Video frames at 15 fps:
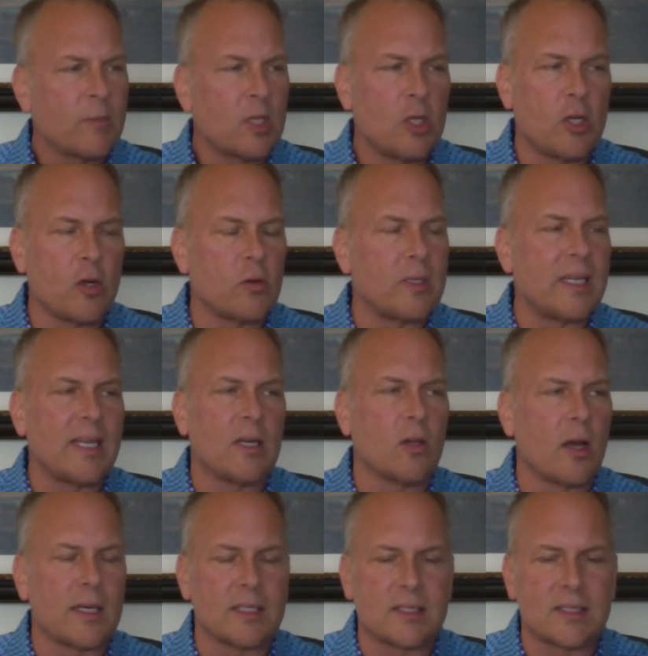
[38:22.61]
You don't need a
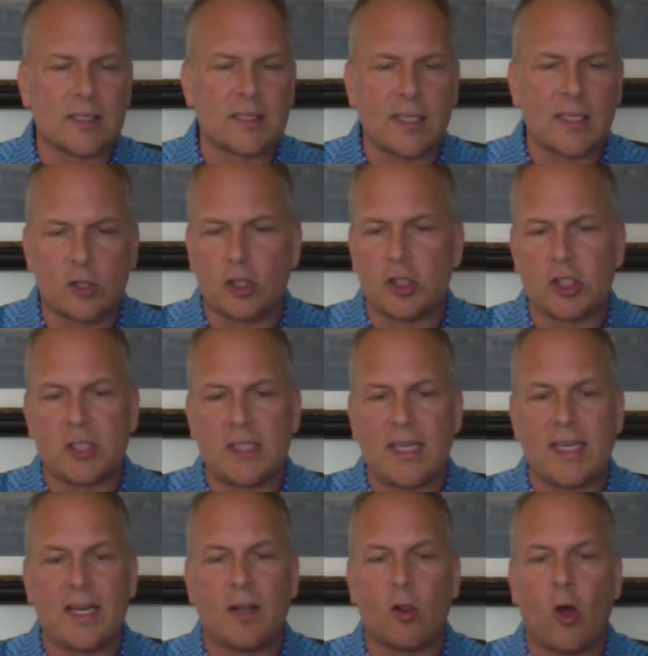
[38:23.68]
lot of skill. You
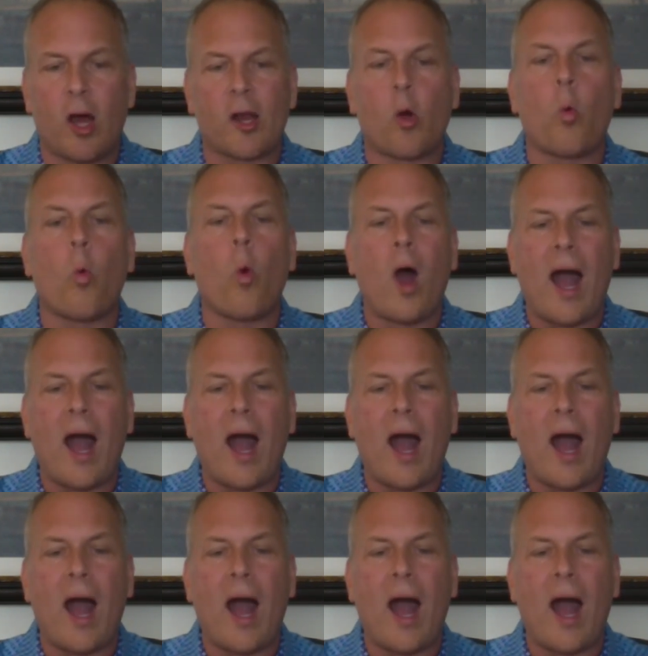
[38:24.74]
just need a lot of